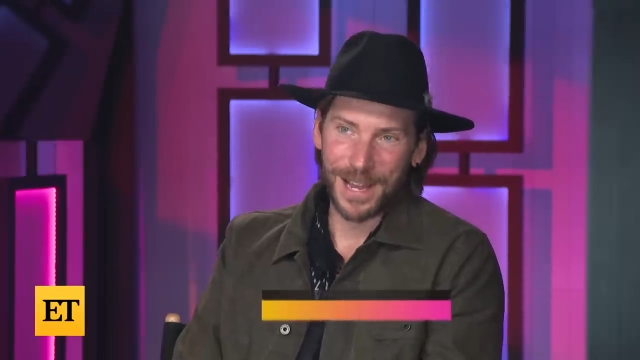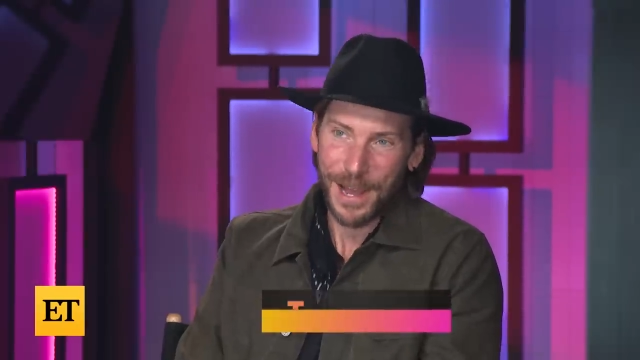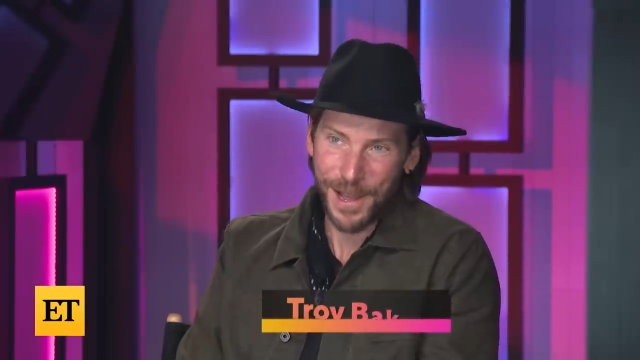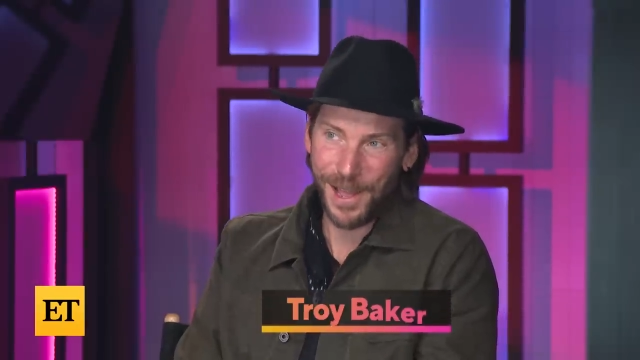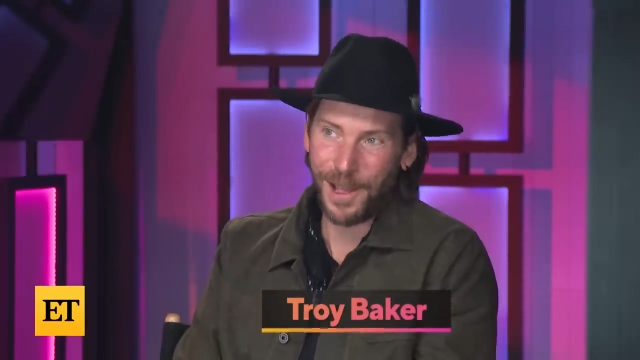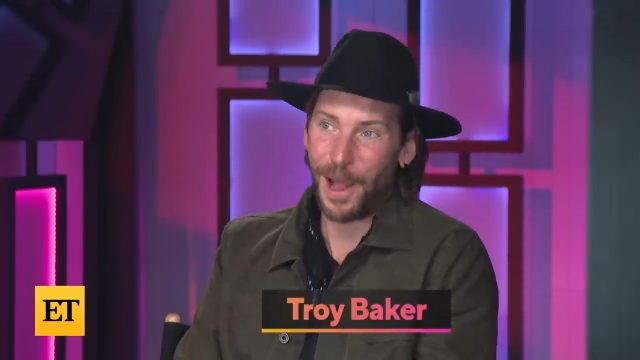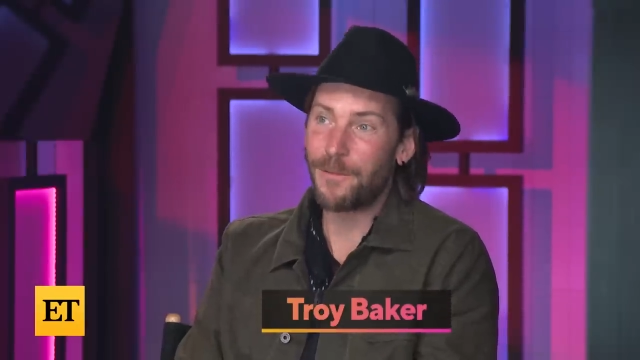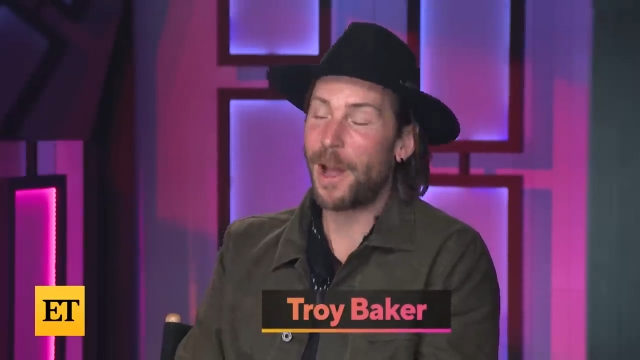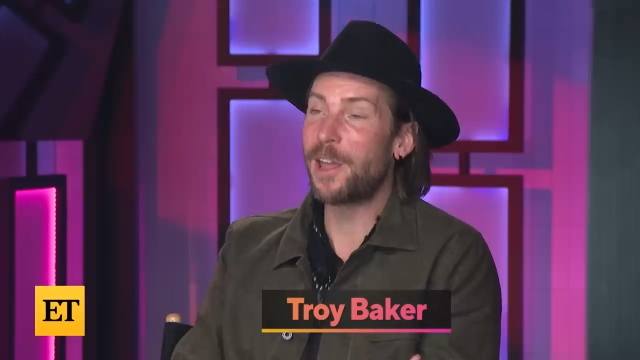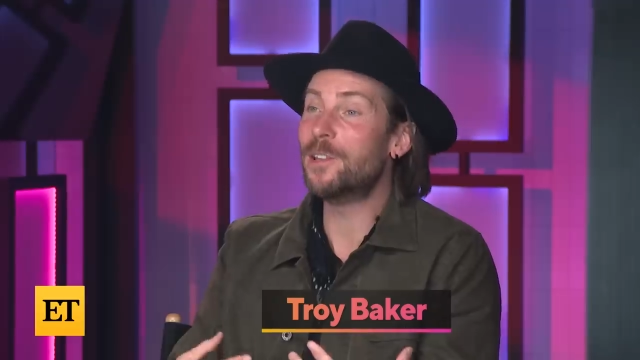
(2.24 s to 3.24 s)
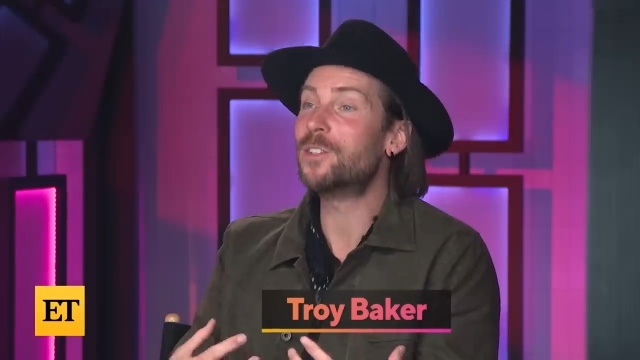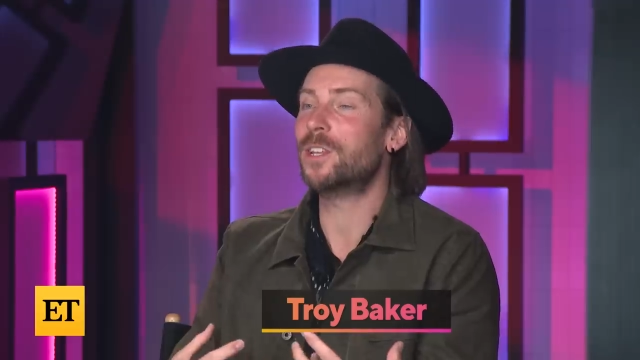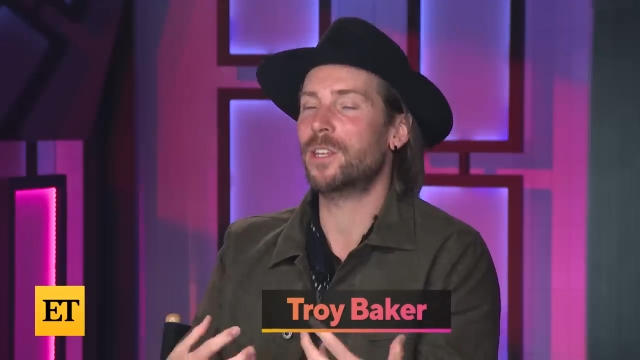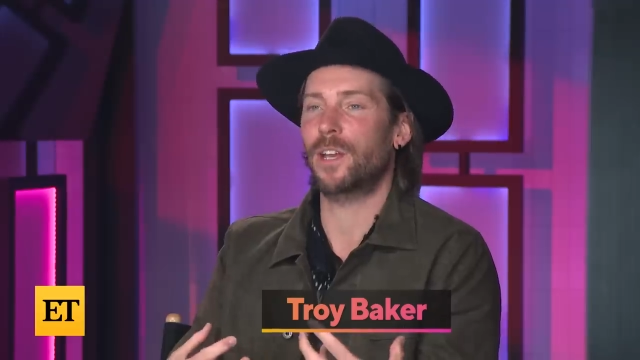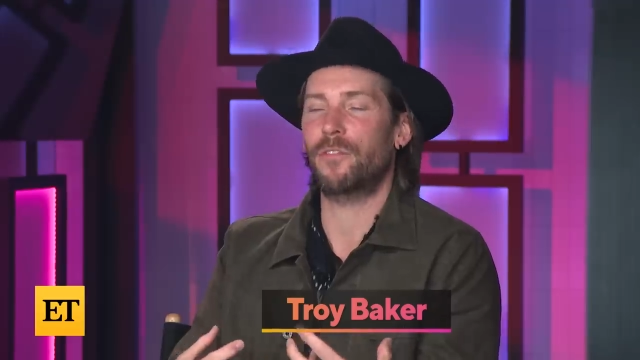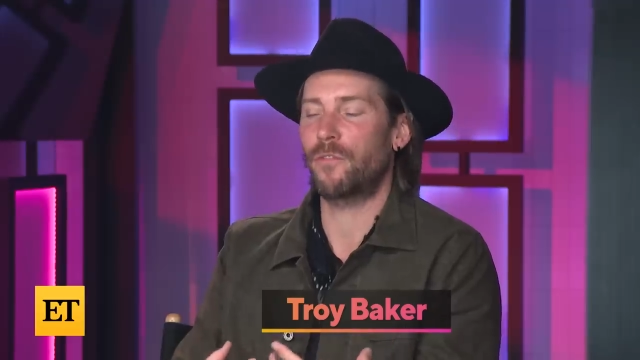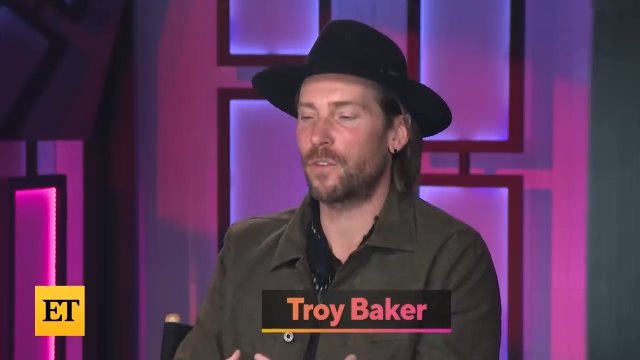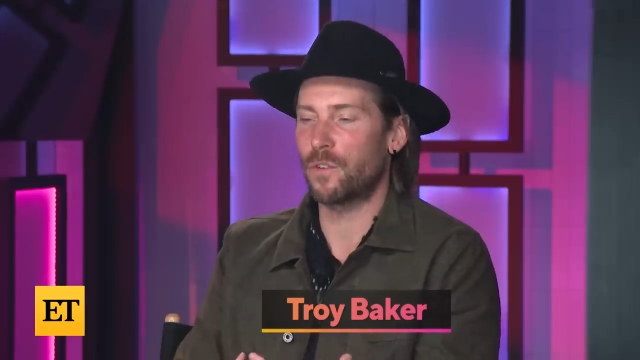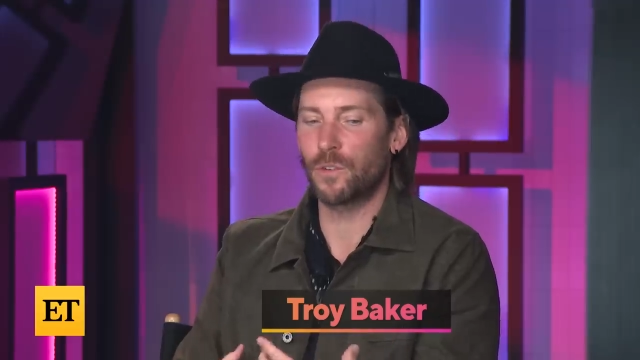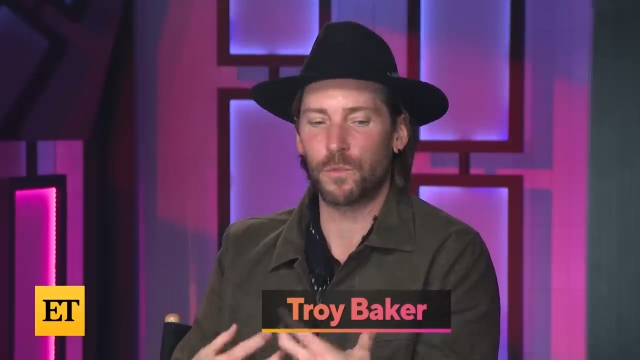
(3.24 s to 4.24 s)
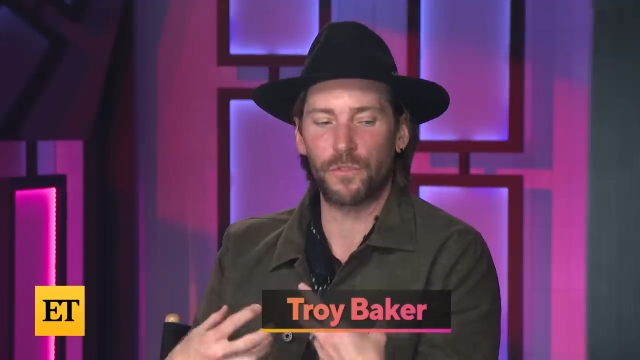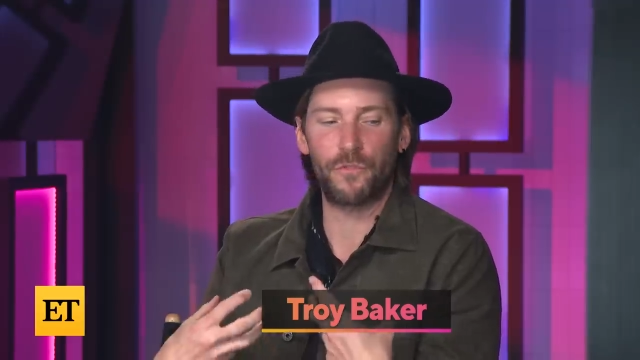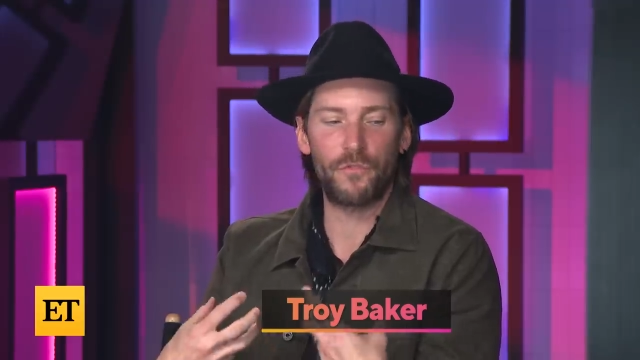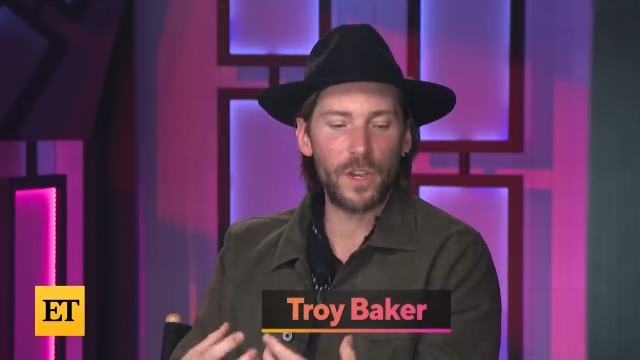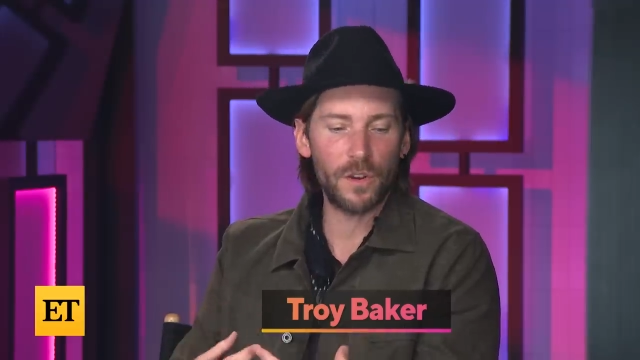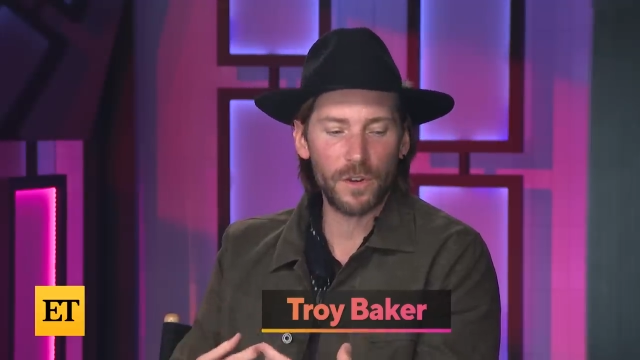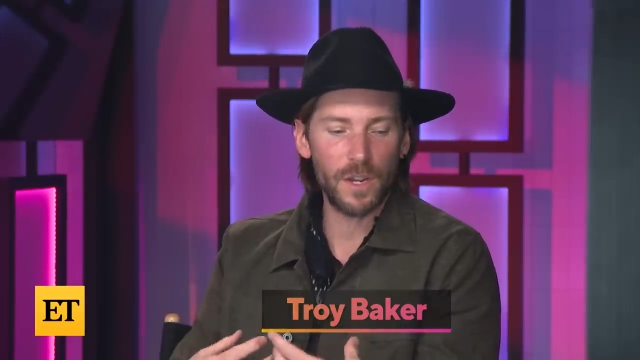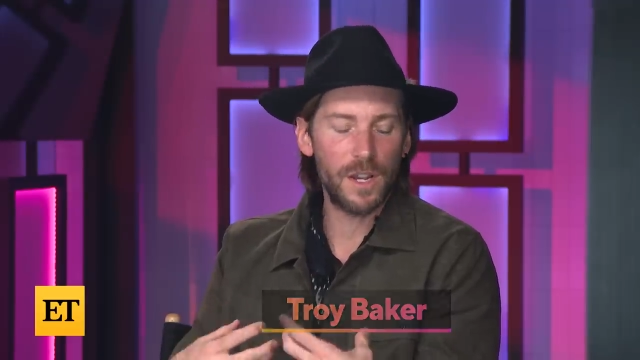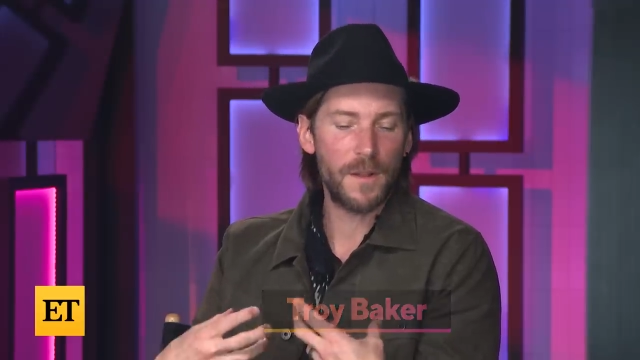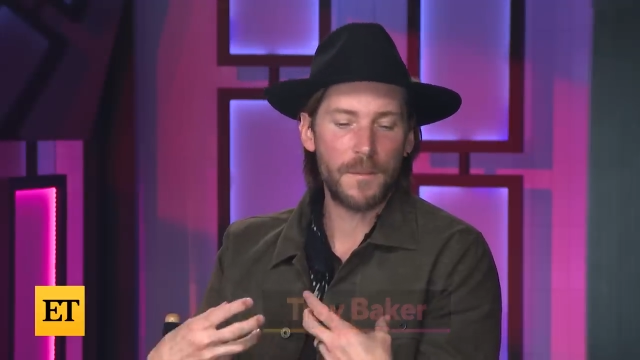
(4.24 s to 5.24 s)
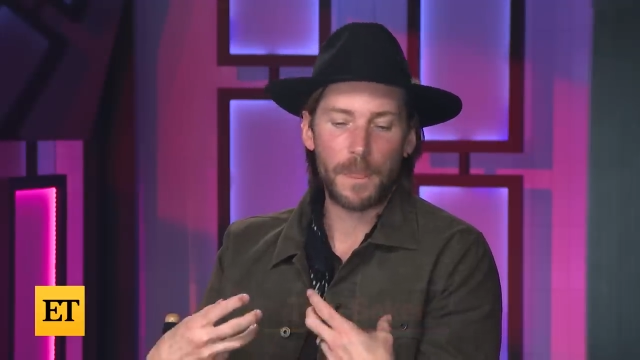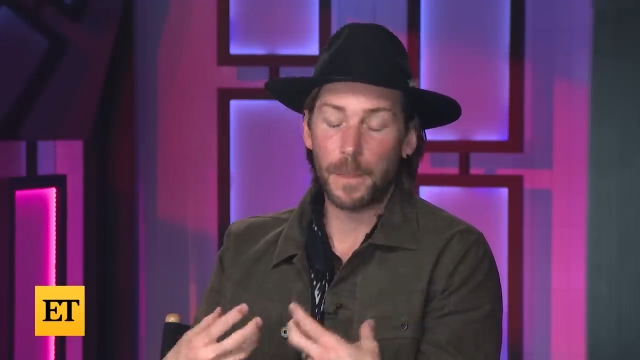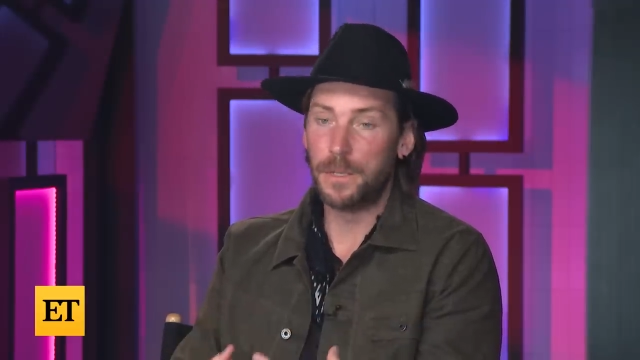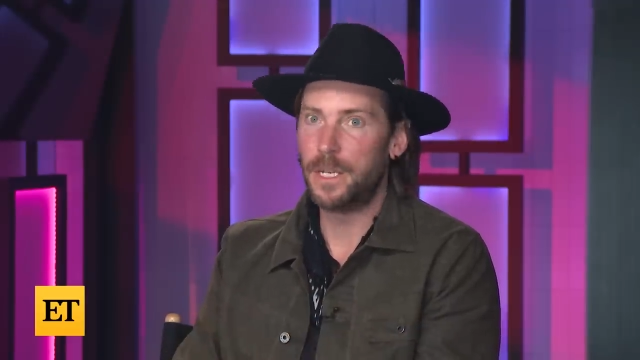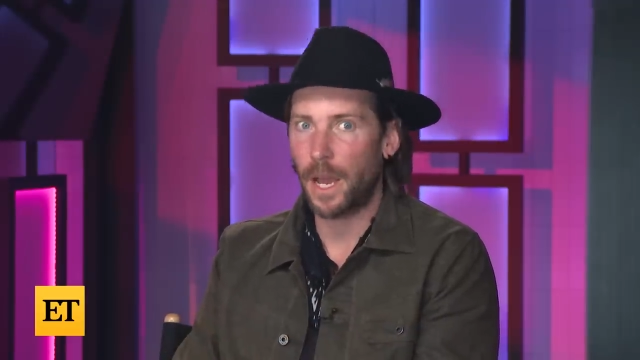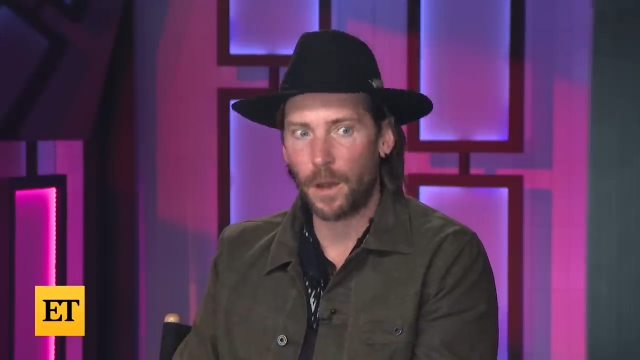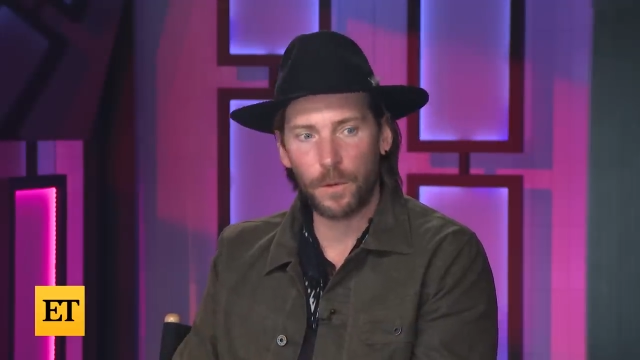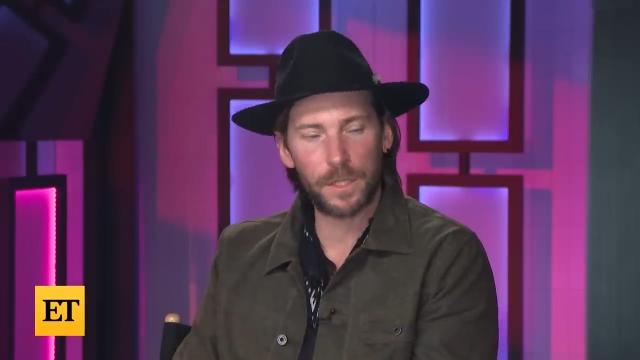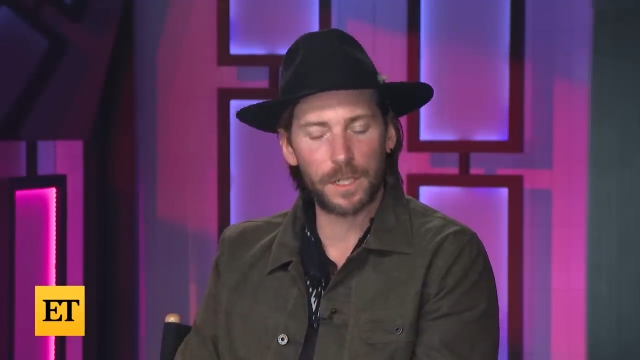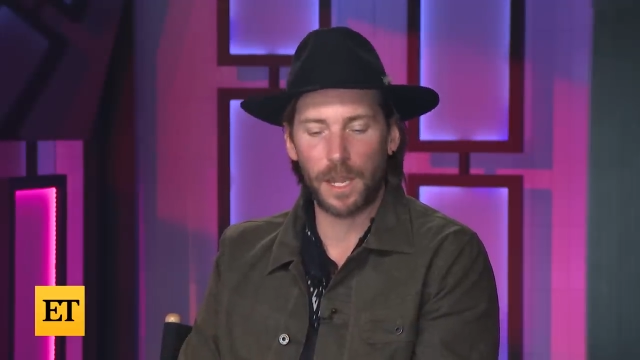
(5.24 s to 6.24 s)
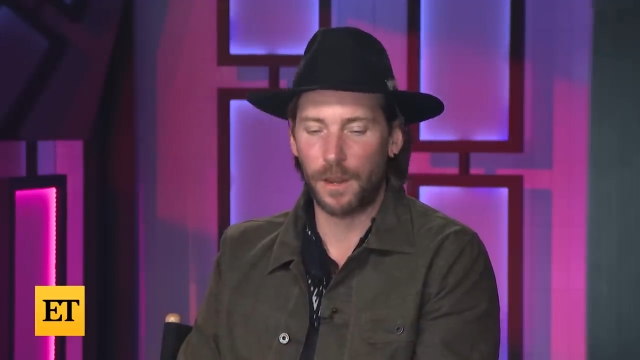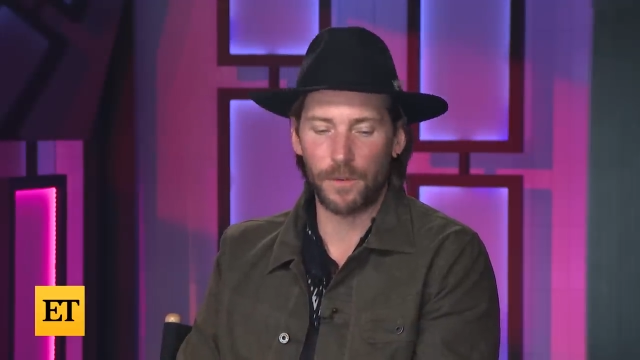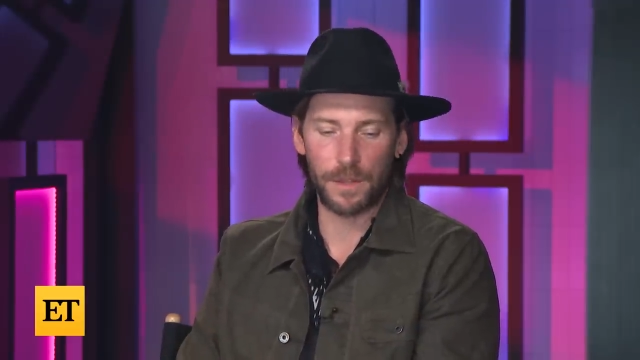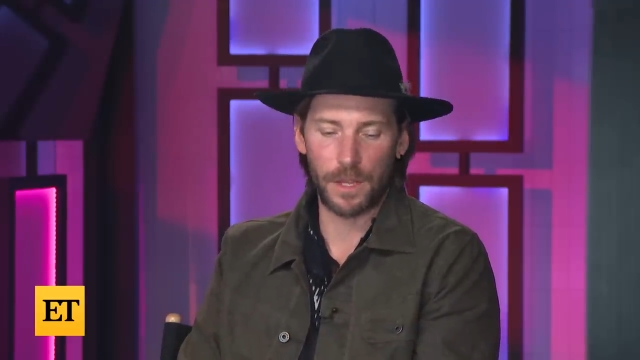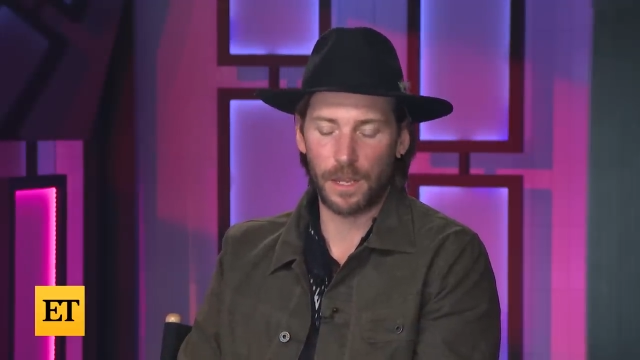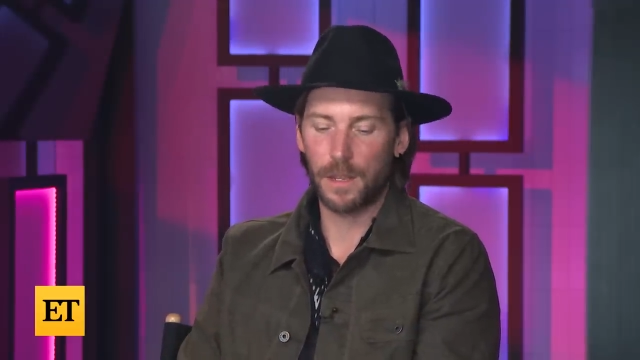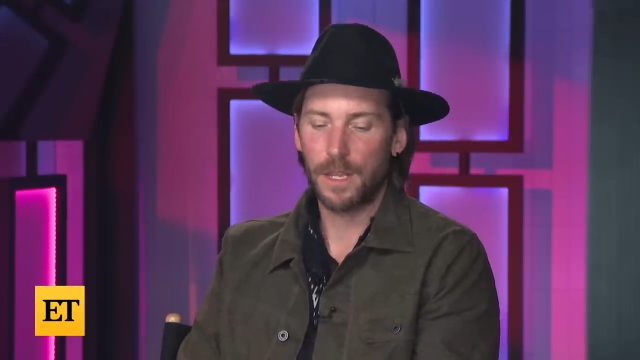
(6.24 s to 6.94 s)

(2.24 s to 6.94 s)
I have instantly got filled with fear, doubt, everything.